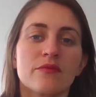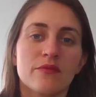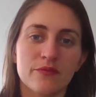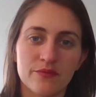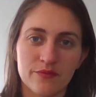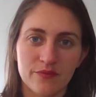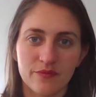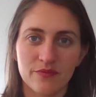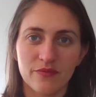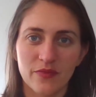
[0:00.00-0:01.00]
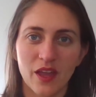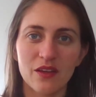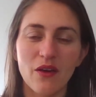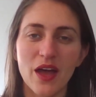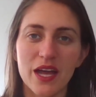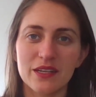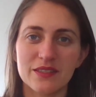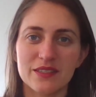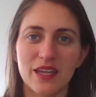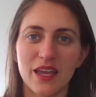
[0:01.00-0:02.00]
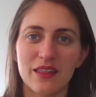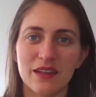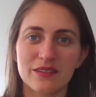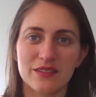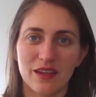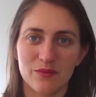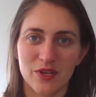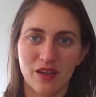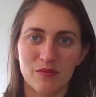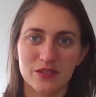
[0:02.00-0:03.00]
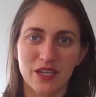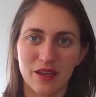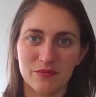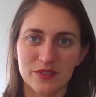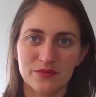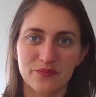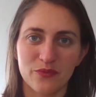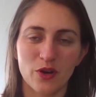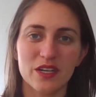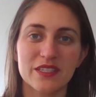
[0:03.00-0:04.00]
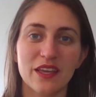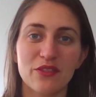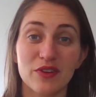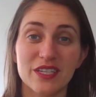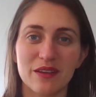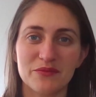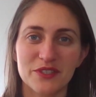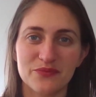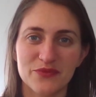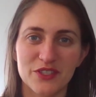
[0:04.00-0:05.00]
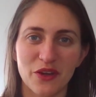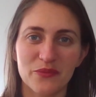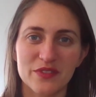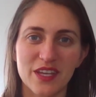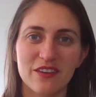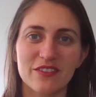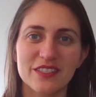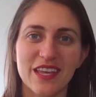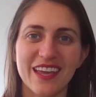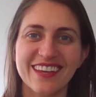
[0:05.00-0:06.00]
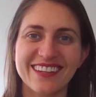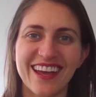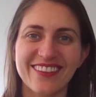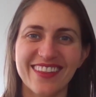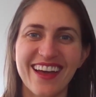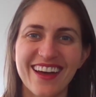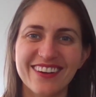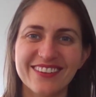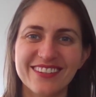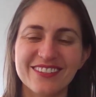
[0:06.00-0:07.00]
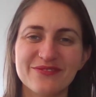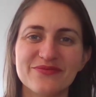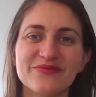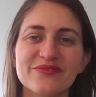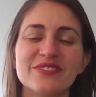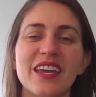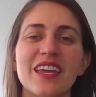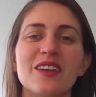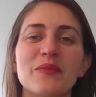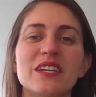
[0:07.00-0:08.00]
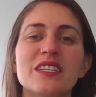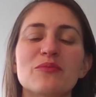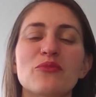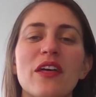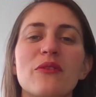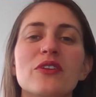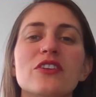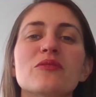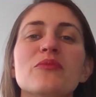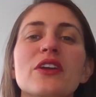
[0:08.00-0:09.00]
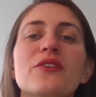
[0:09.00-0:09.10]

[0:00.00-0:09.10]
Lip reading: And go ahead and say that statement a couple times. We're going to say it 3 times. So saying it out loud, taking a big deep breath when you're complete.